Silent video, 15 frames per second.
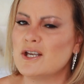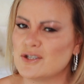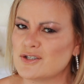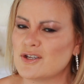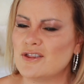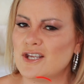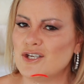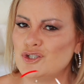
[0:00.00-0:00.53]

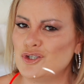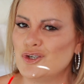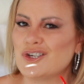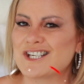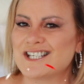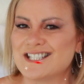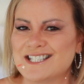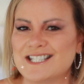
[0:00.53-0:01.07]
so that you
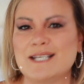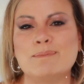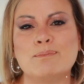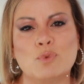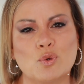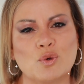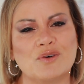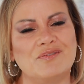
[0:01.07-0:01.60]
can see
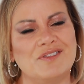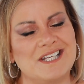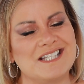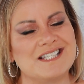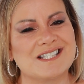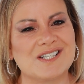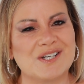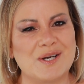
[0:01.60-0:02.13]
more of
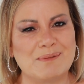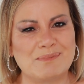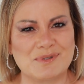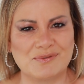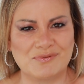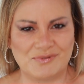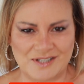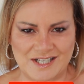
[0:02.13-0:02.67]
these types
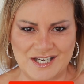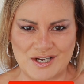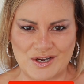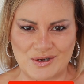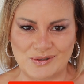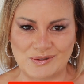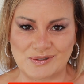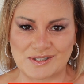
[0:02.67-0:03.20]
of
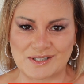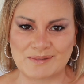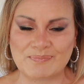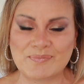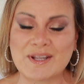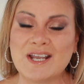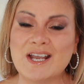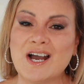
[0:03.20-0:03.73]
videos.
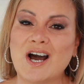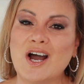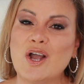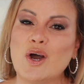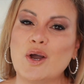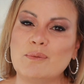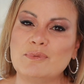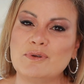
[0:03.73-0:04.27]
I
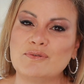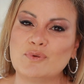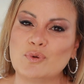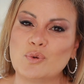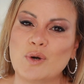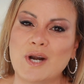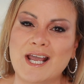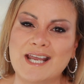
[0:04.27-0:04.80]
hope you've
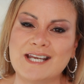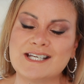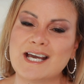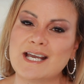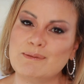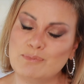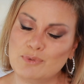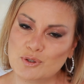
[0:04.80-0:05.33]
all had
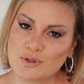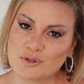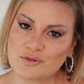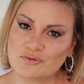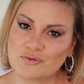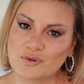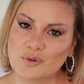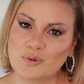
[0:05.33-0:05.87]
a
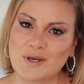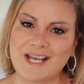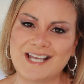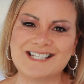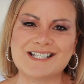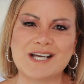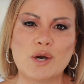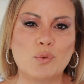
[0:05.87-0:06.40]
beautiful
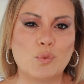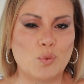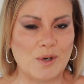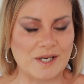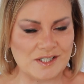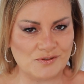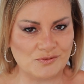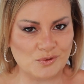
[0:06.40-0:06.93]
and a
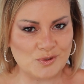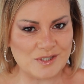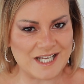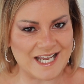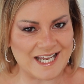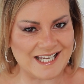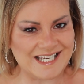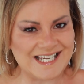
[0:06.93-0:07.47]
wonderful
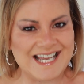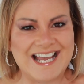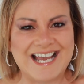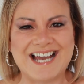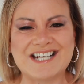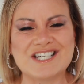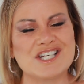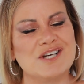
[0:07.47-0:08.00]
day,
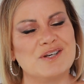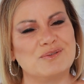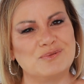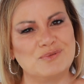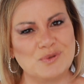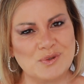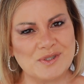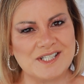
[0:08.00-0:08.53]
and I look
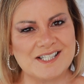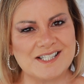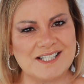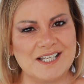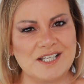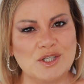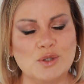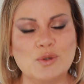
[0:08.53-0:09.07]
forward to
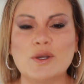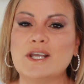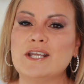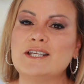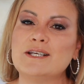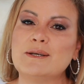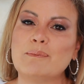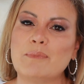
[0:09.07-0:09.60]
seeing you
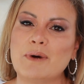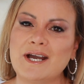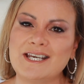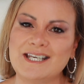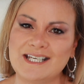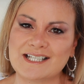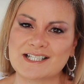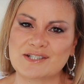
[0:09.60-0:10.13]
in my
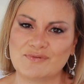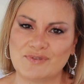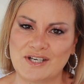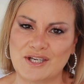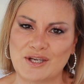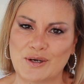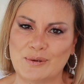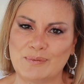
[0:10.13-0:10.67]
next
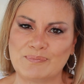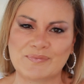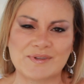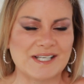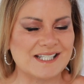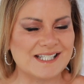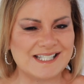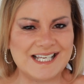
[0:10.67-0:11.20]
video.
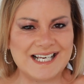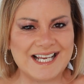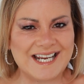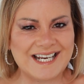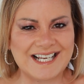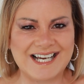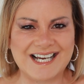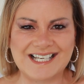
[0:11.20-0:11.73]
See you
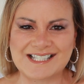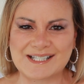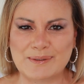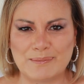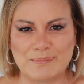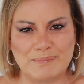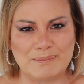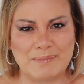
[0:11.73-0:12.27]
later, guys.
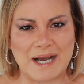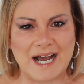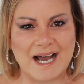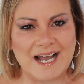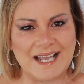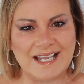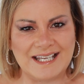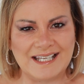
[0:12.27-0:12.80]

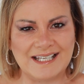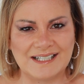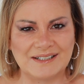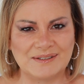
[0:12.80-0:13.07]
Bye.